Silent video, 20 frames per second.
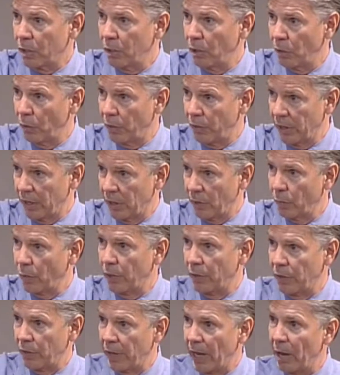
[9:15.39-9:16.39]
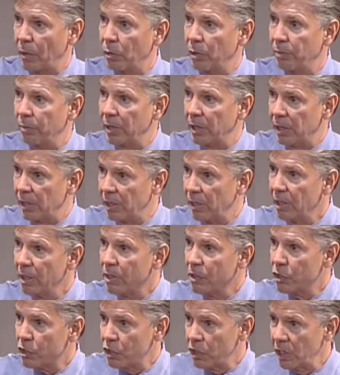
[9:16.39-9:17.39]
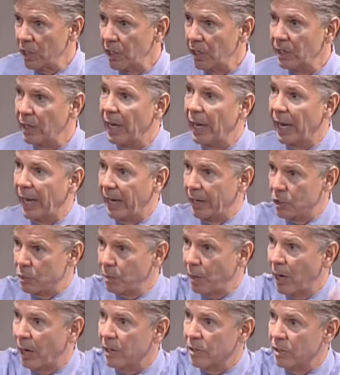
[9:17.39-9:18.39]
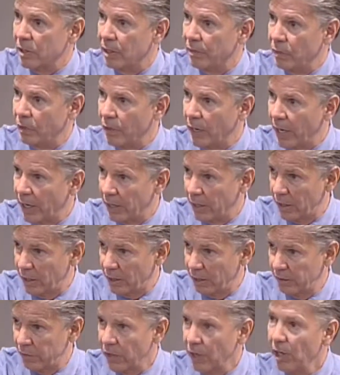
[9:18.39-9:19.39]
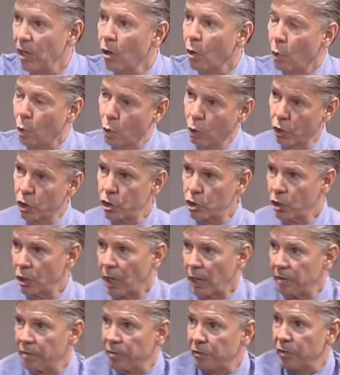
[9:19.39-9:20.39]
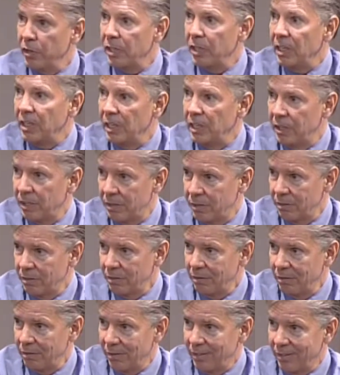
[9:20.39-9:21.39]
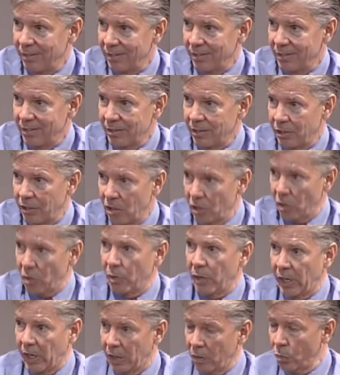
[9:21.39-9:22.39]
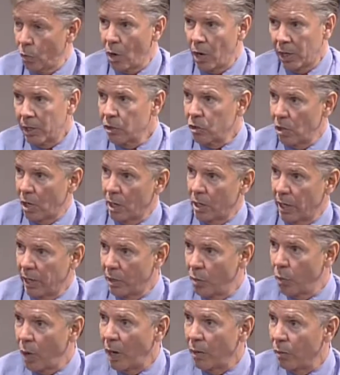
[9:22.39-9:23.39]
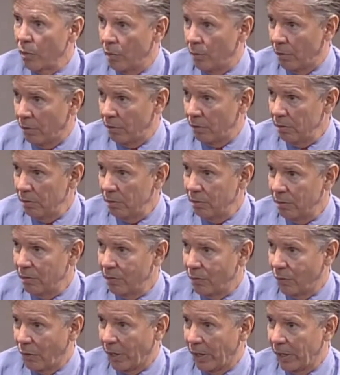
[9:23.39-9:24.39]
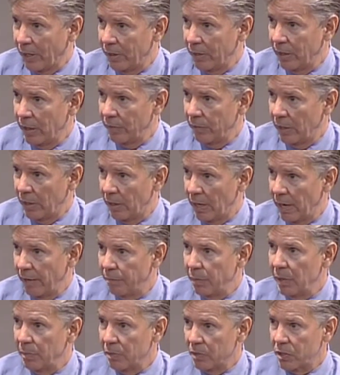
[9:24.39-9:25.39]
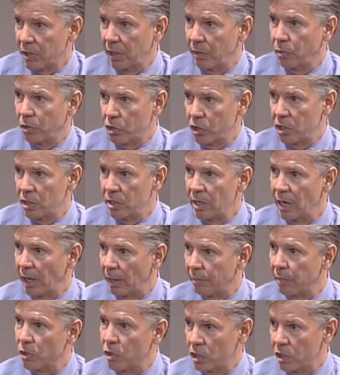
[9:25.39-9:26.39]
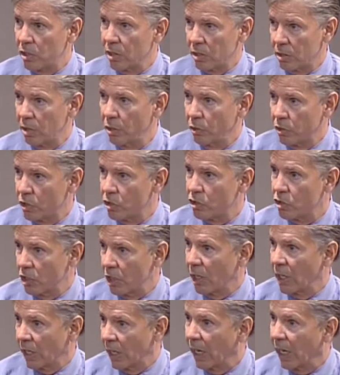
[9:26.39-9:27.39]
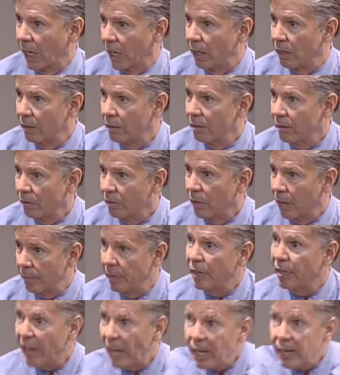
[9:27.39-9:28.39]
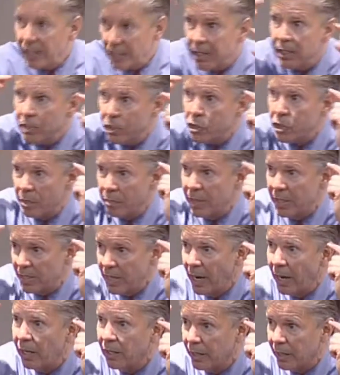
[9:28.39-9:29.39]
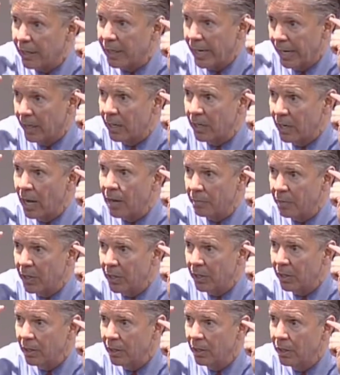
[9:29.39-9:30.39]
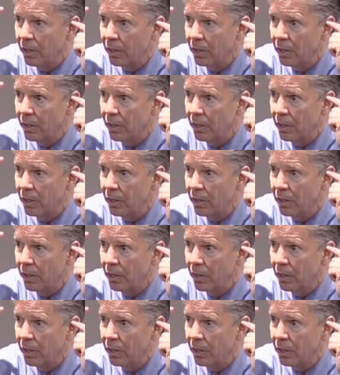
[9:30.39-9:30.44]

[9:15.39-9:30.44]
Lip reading: clothing, whether that would be seen as positive or negative. Or should I fit in, and walk and talk like a white woman, right? Even have people say, well, she's not, but she's as close as she can get. I mean, that is the mentality, can it not be?